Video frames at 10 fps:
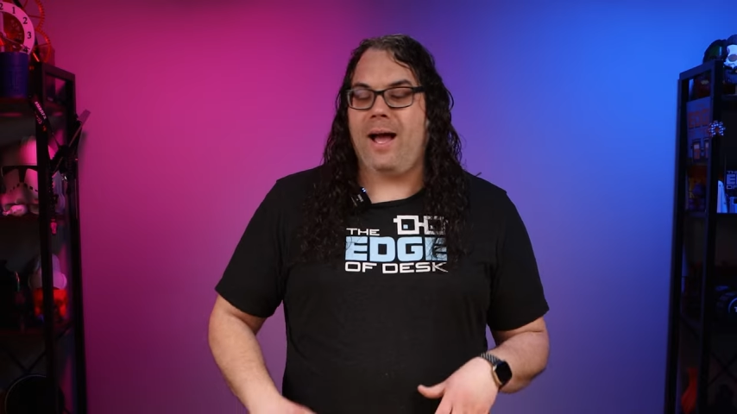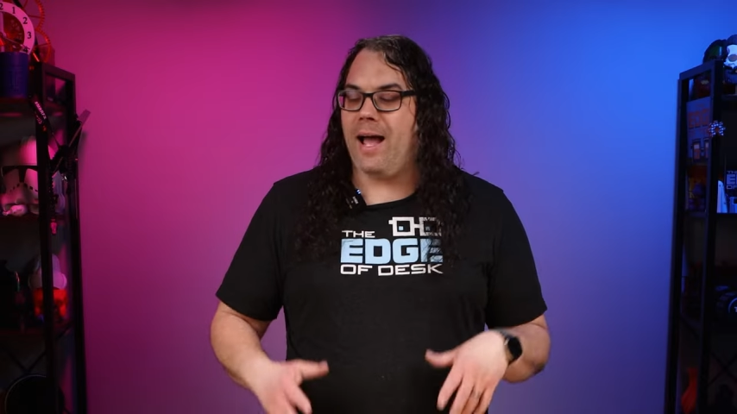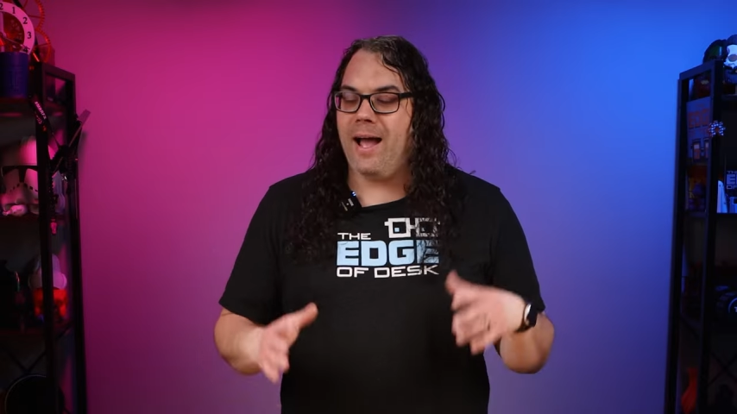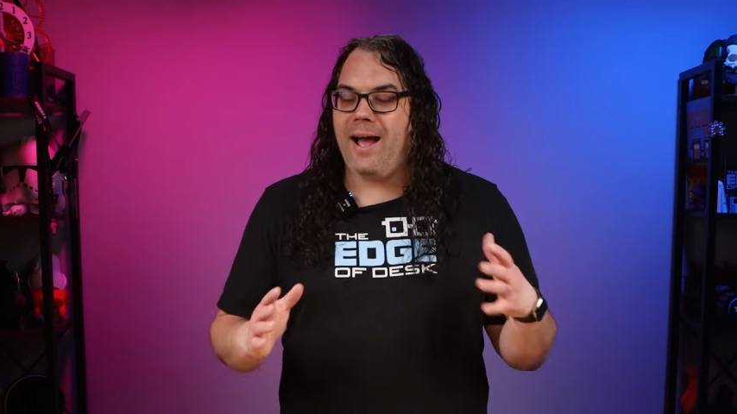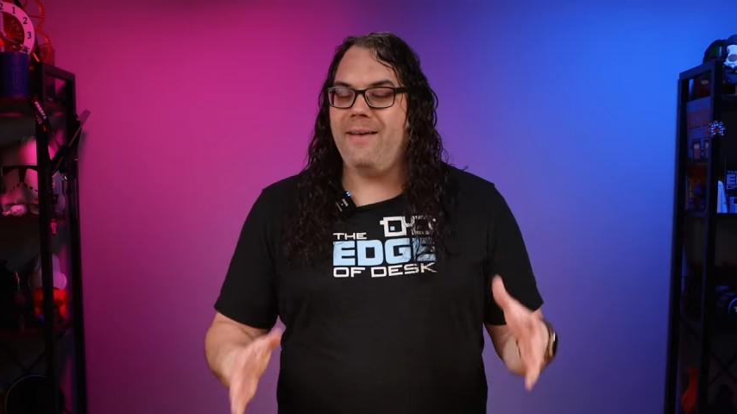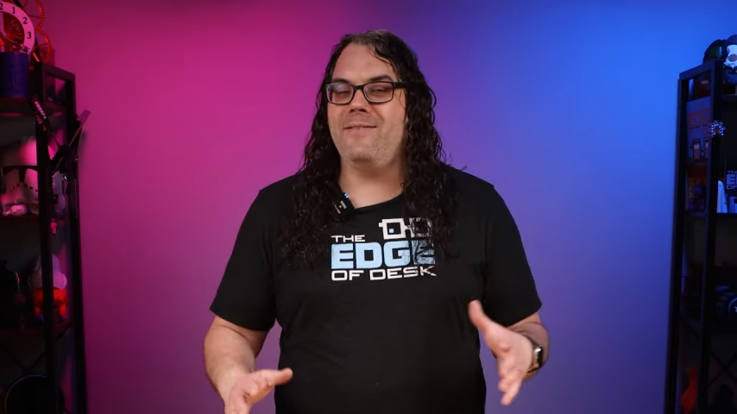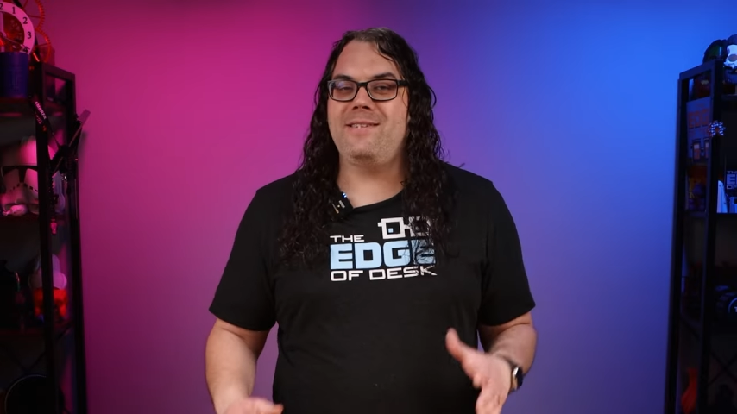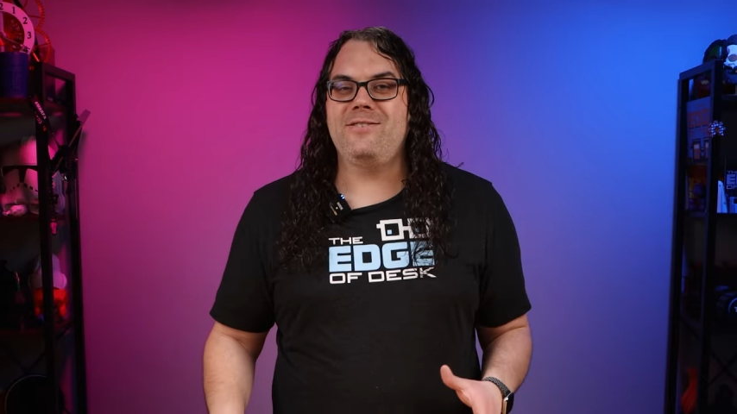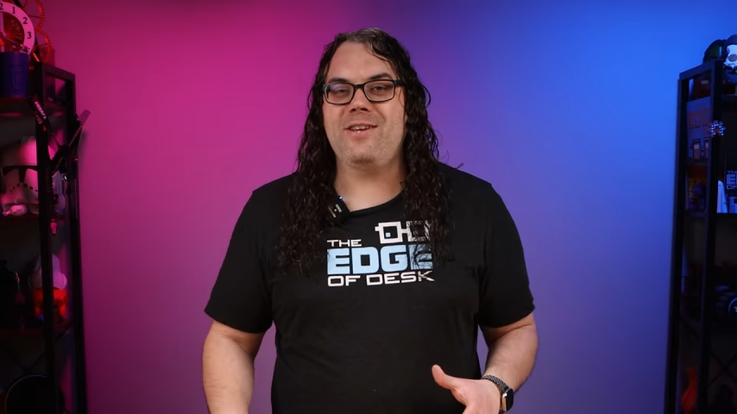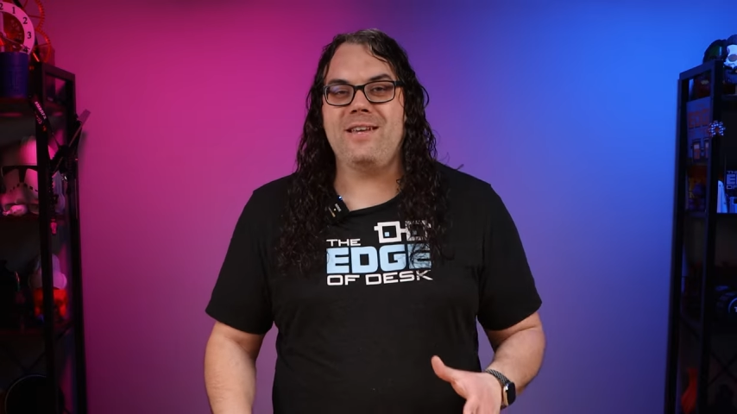I highly
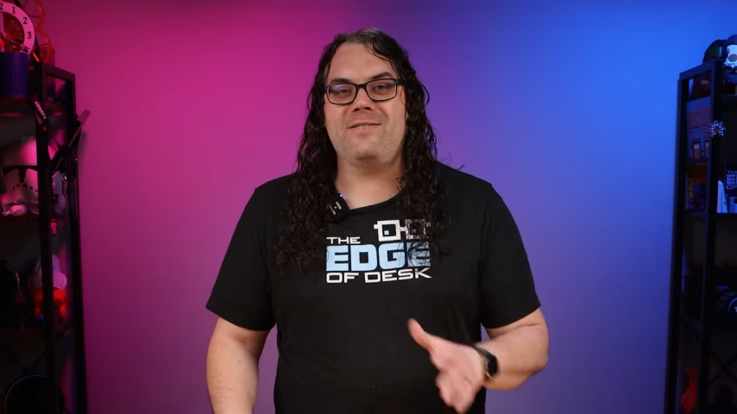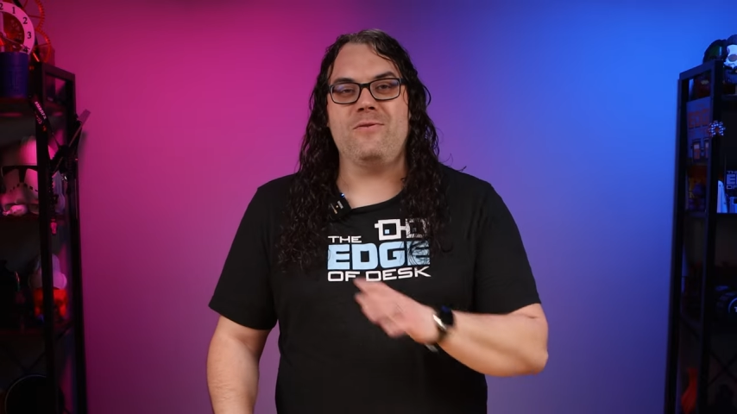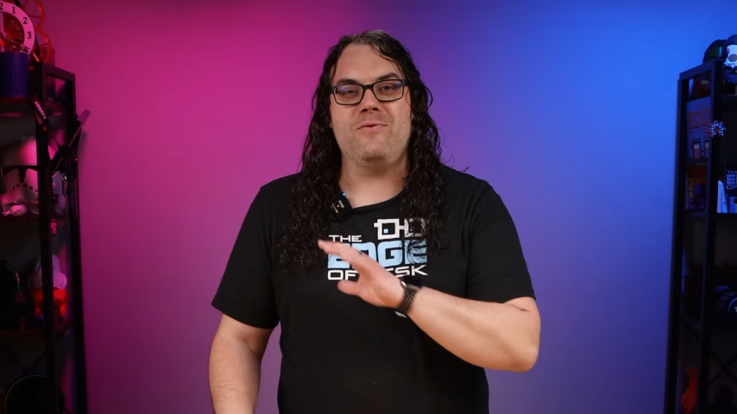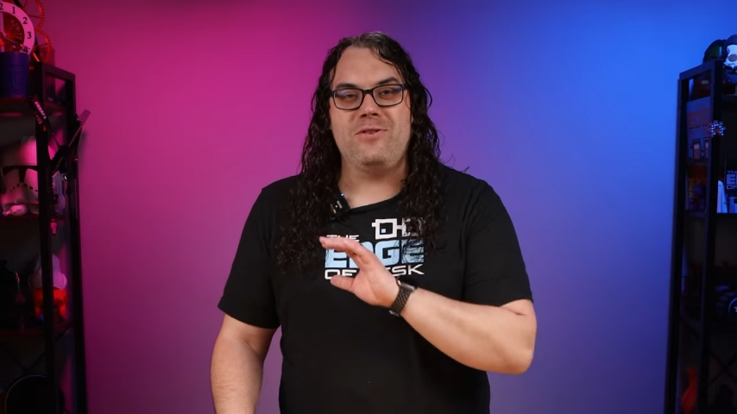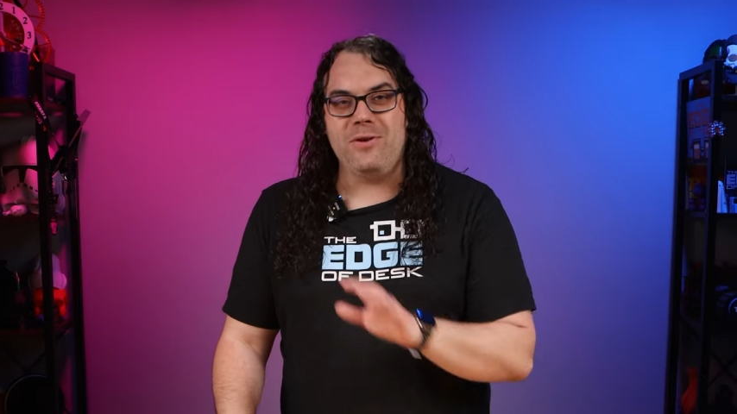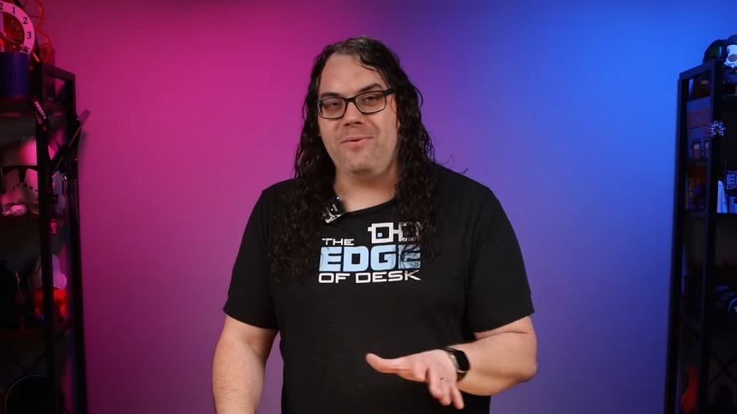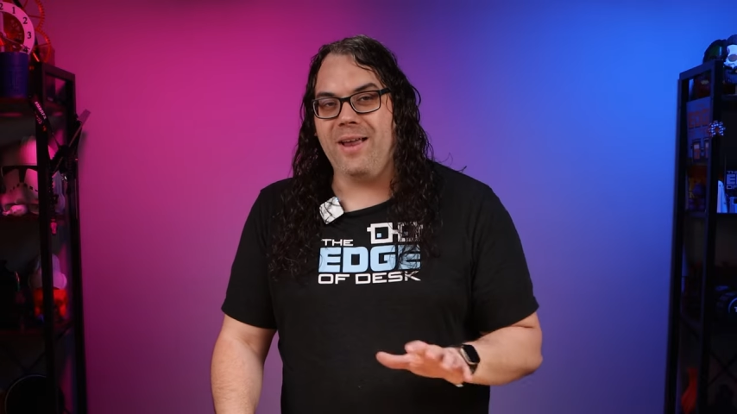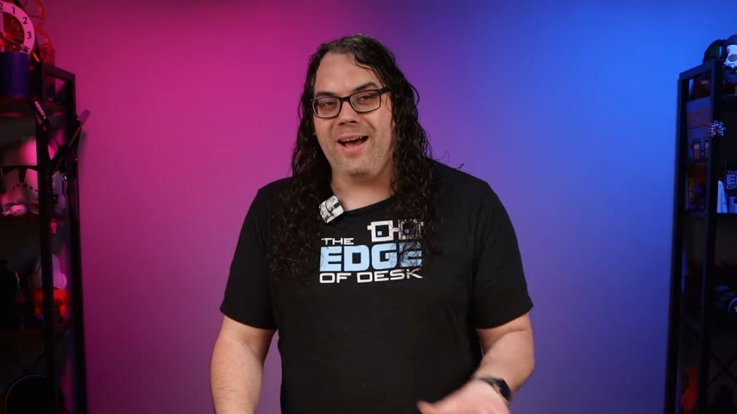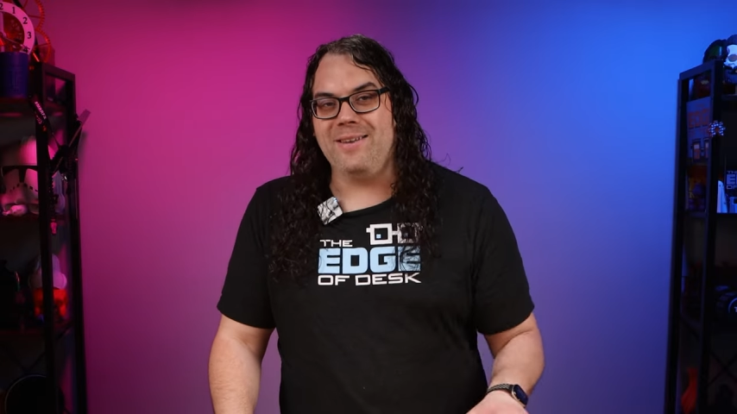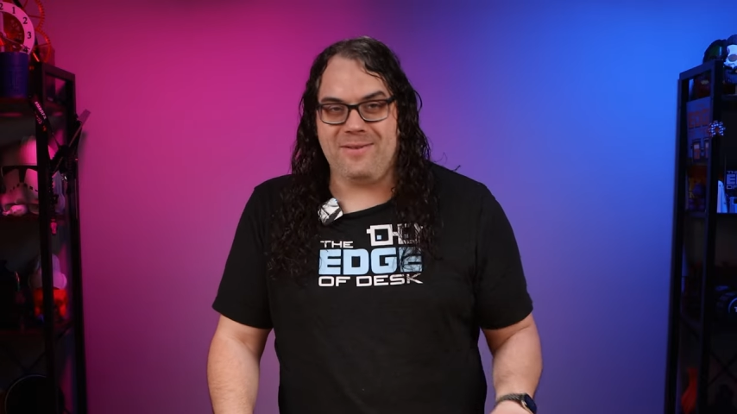suggest you do
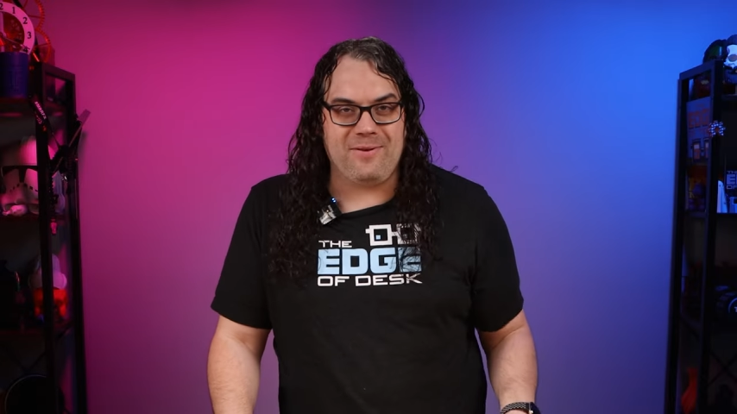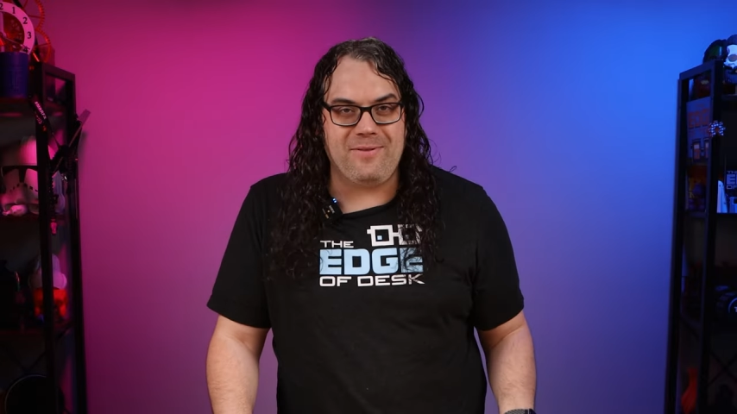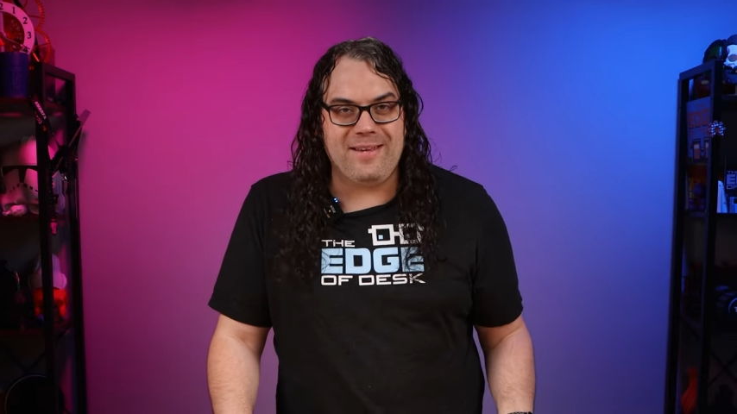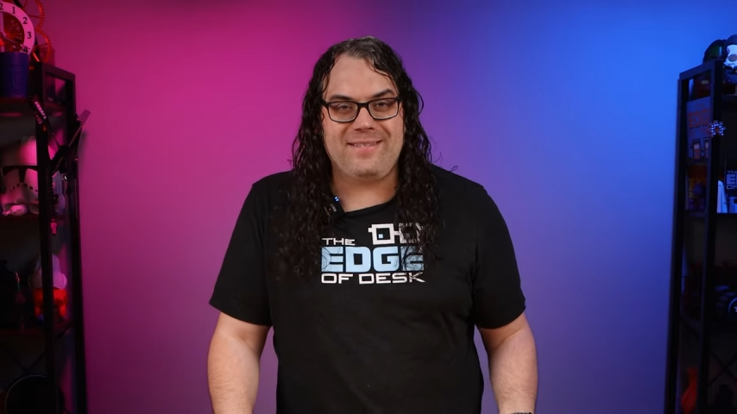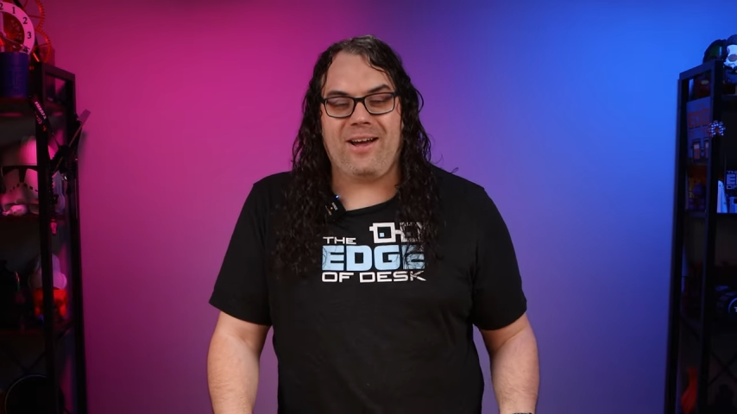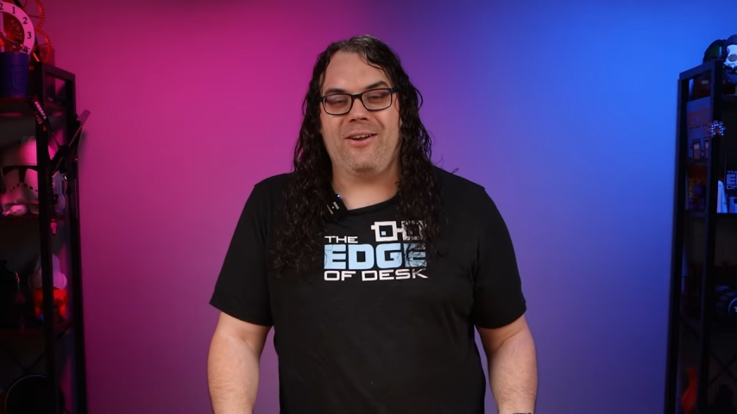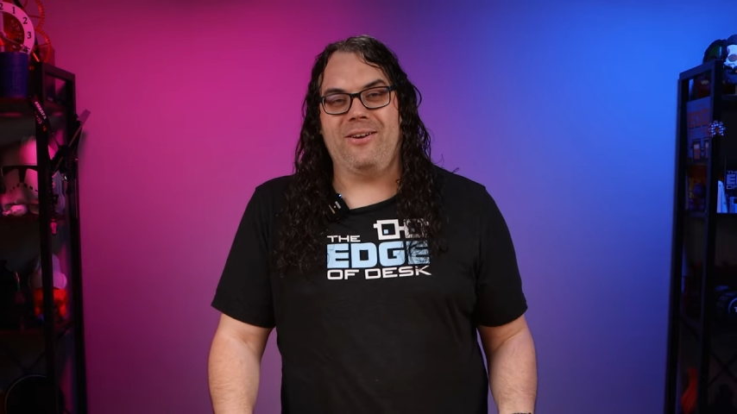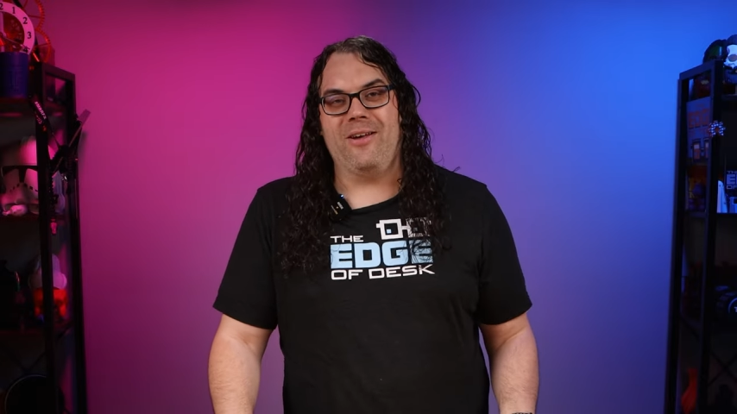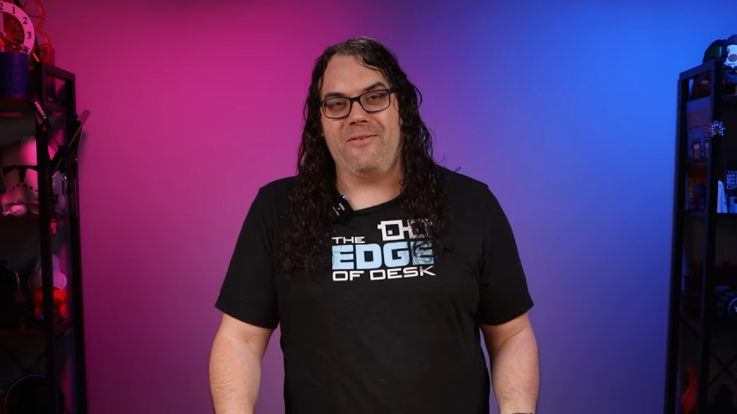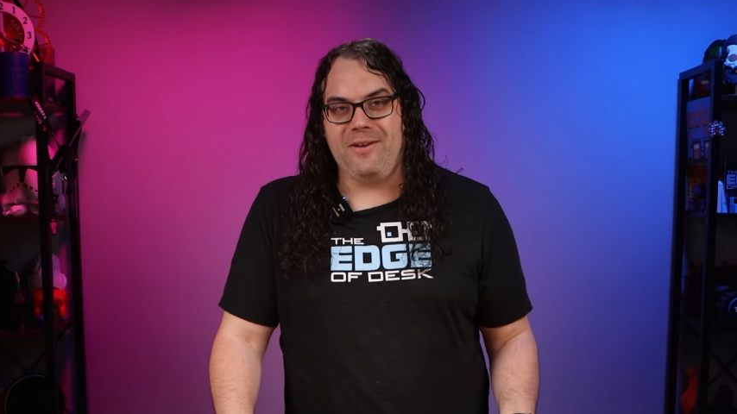not do this on
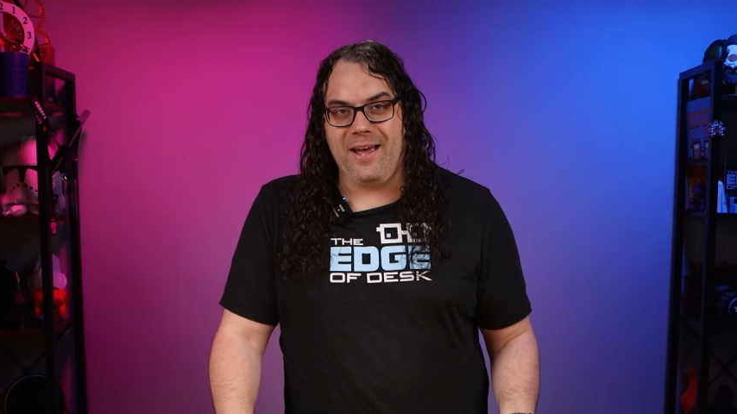another